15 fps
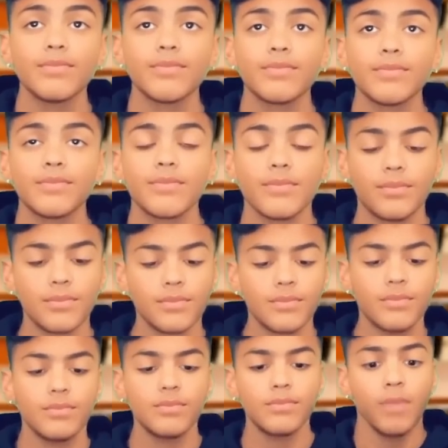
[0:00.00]
but I
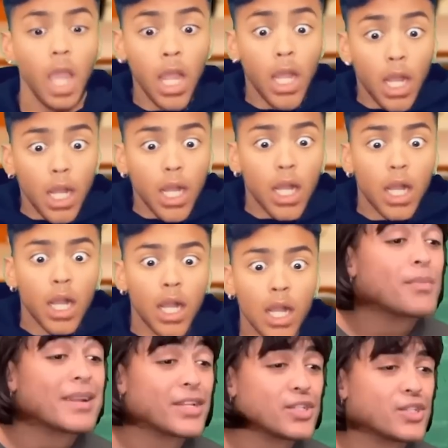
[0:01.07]
just
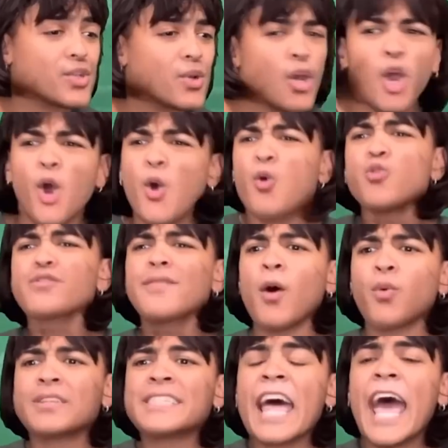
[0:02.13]
wanna stay. Whose phone was